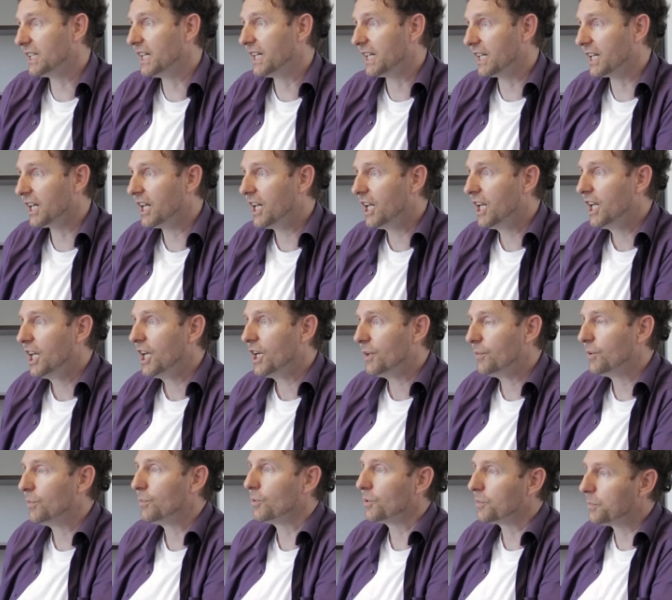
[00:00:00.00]
thing.
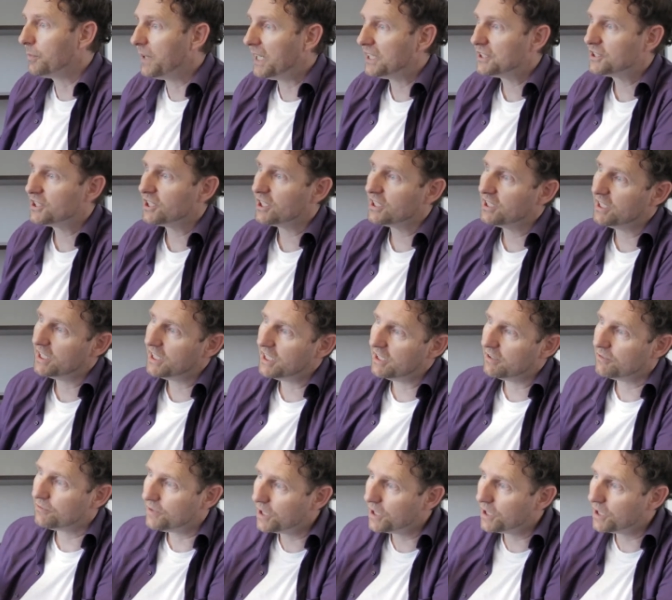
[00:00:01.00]
We would measure the